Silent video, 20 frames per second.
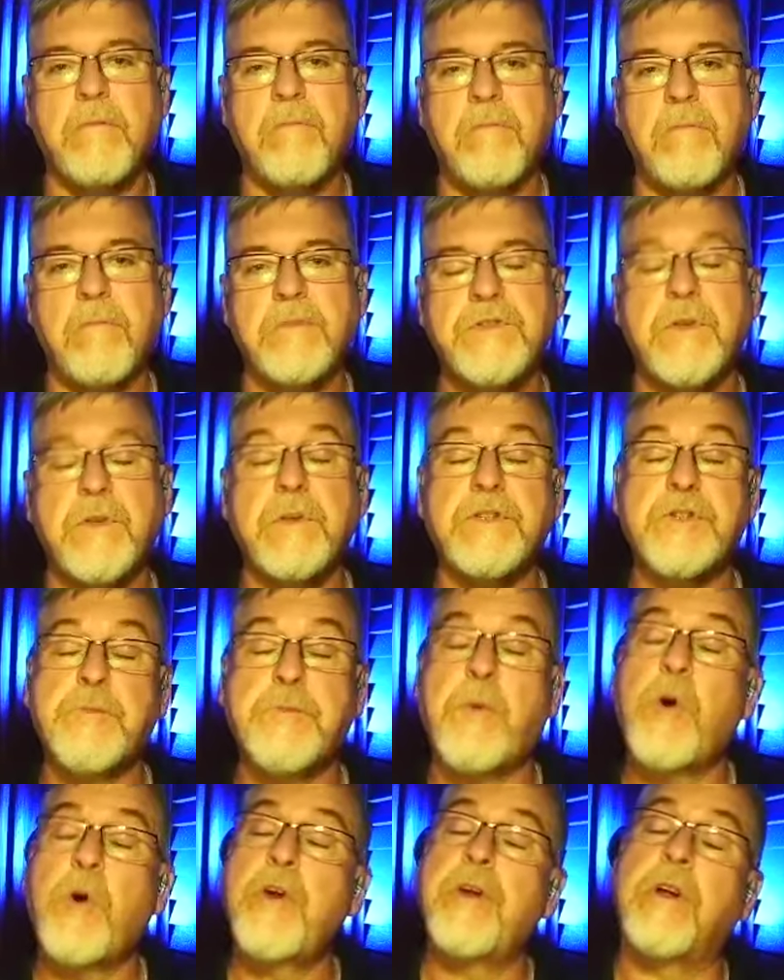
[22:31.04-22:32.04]
So the
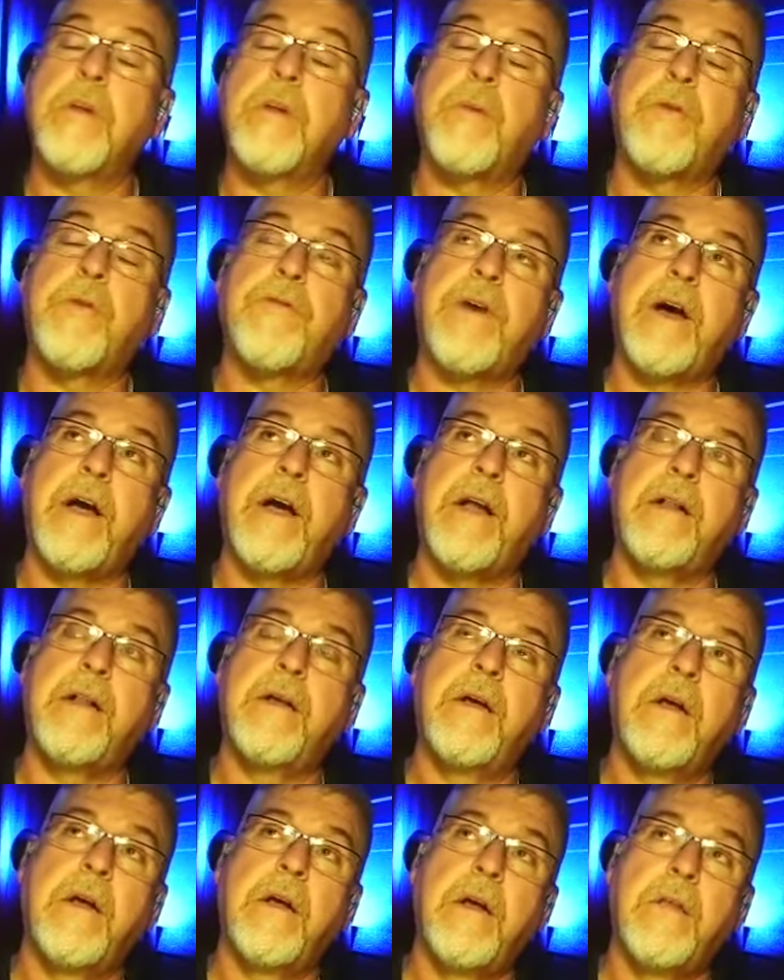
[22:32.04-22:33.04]
support you're going to provide,
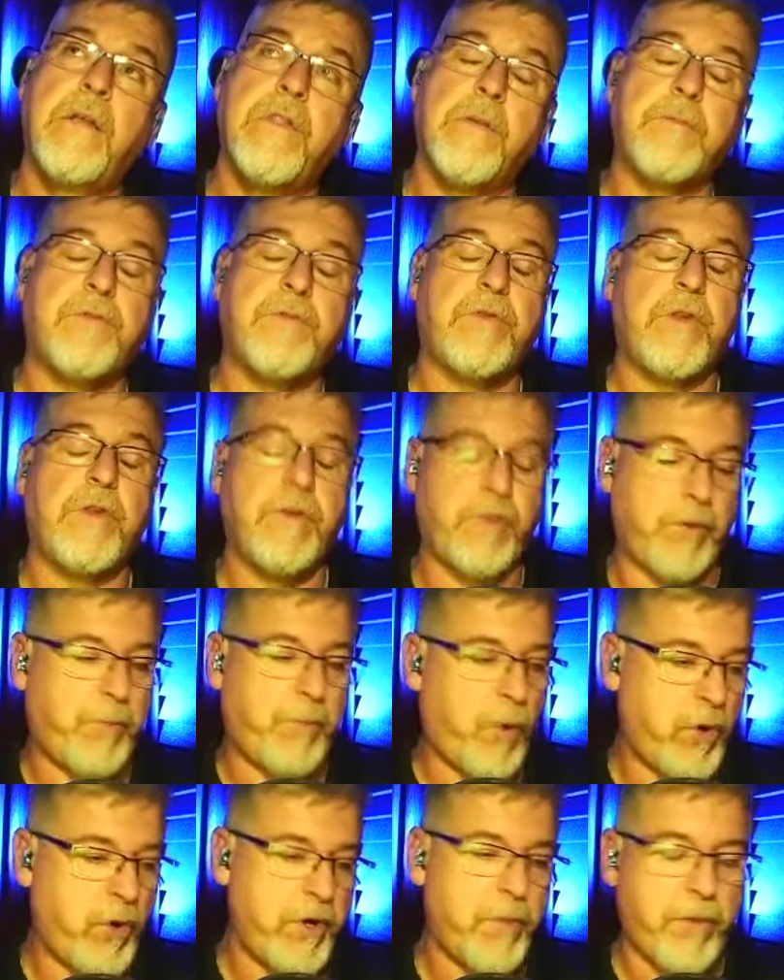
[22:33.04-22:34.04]
the the
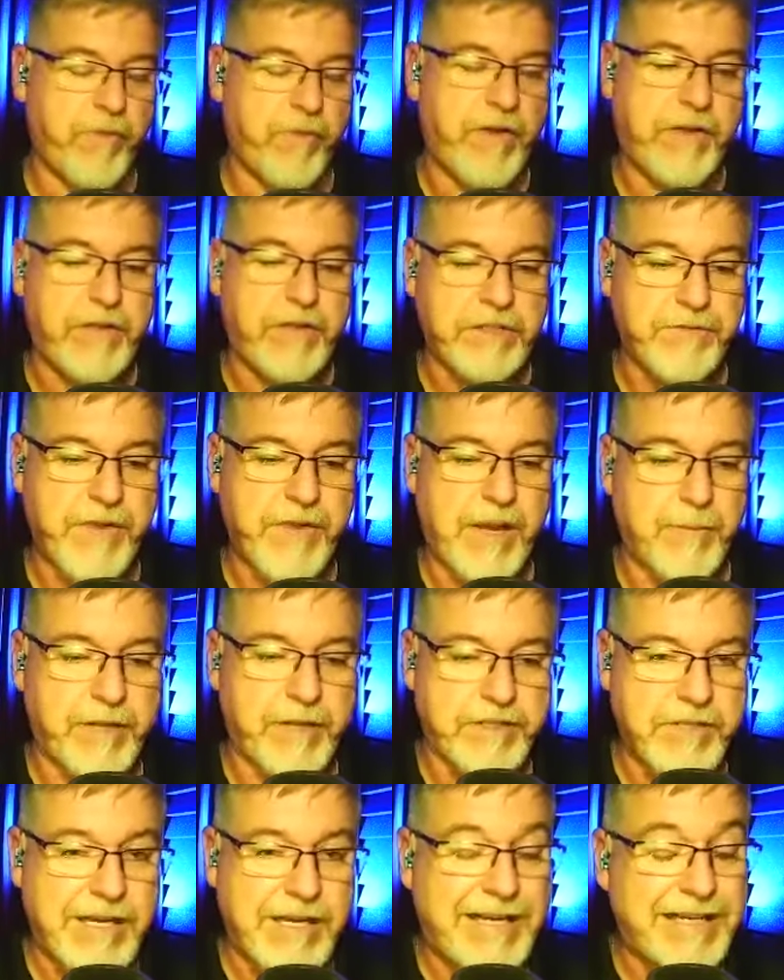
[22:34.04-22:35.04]
support you provide these
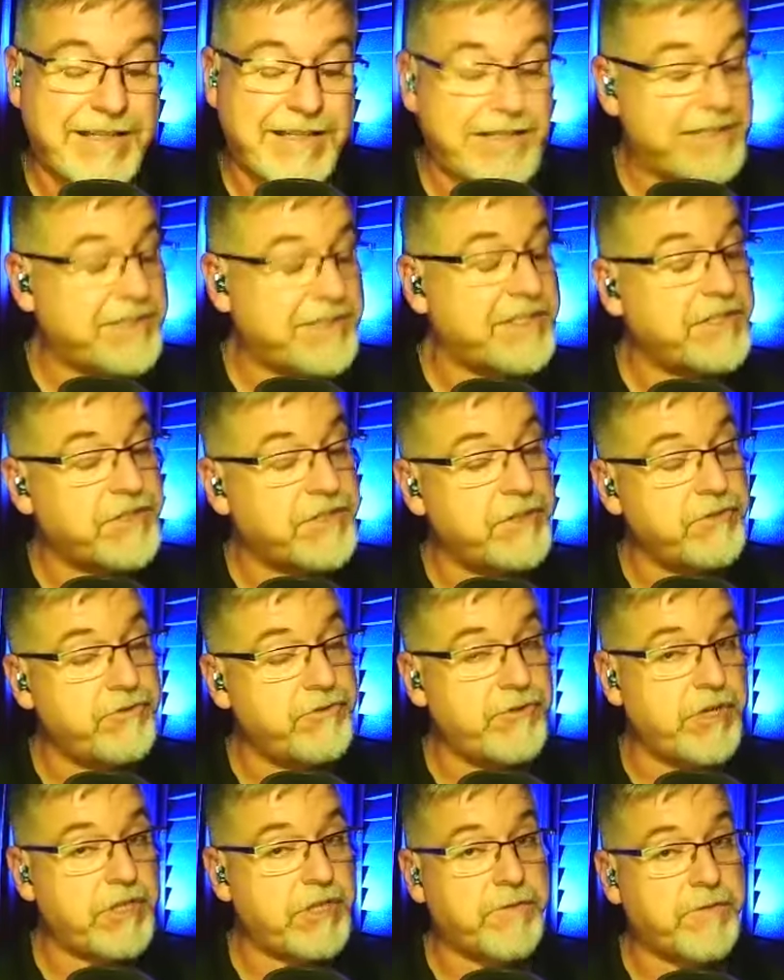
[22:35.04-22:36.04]
families, this isn't
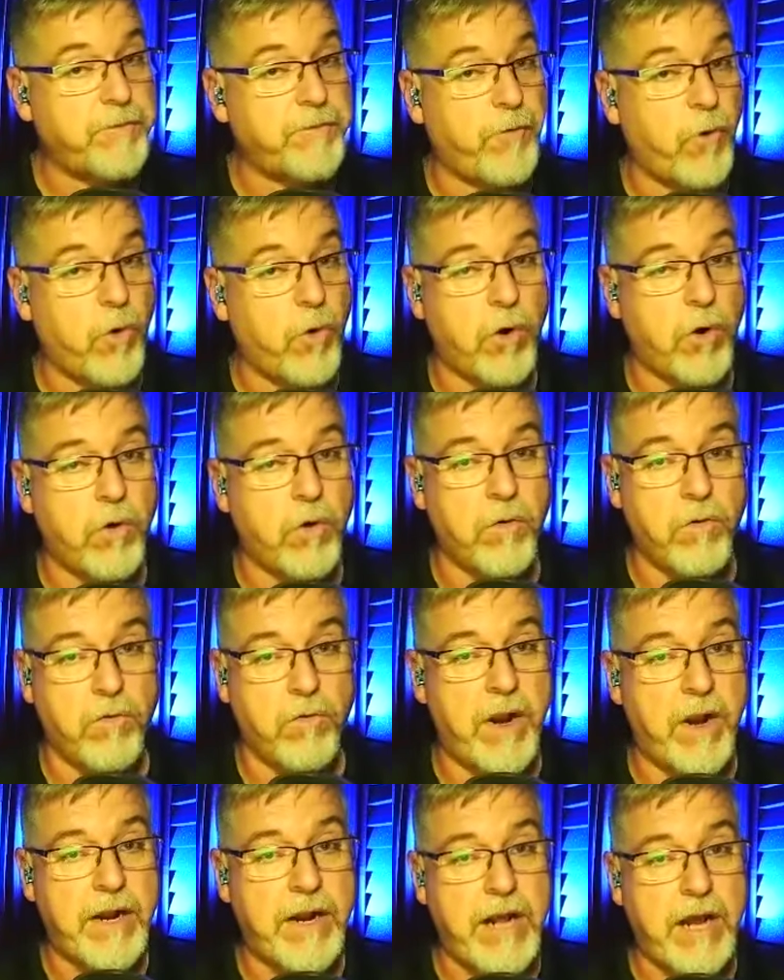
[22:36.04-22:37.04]
just for
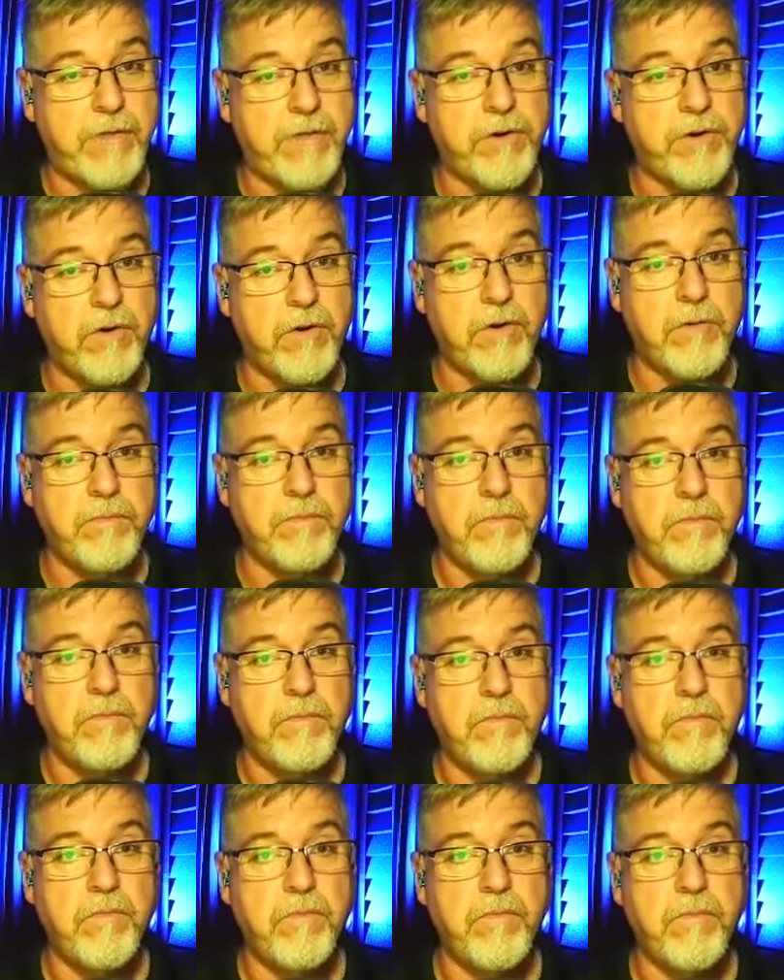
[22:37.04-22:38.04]
right after
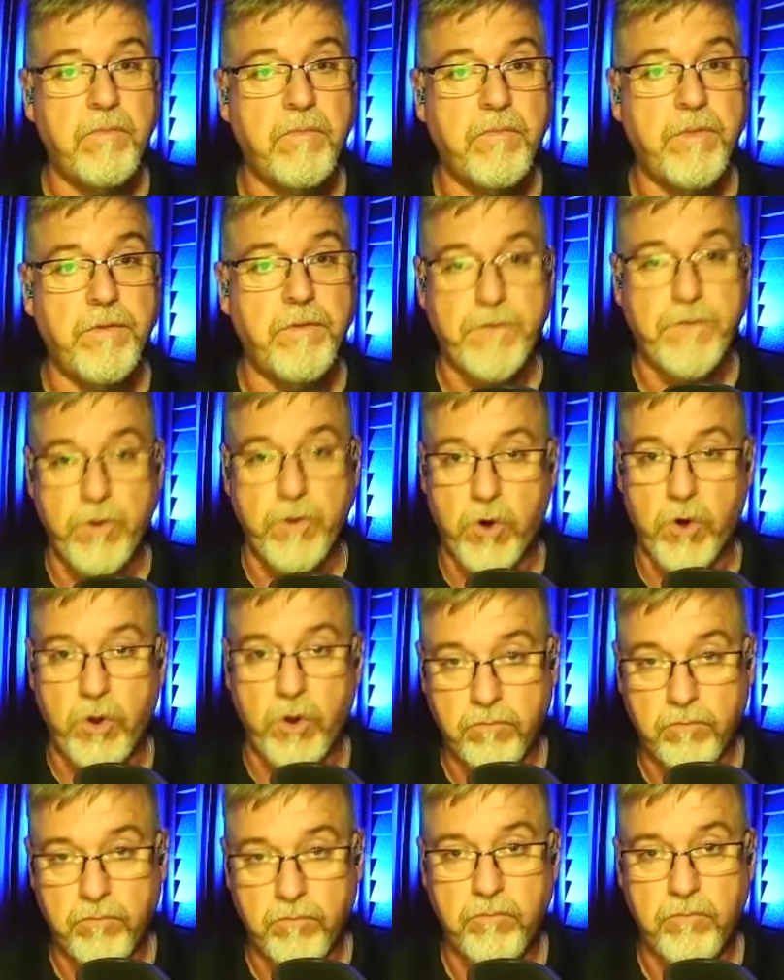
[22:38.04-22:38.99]
the funeral.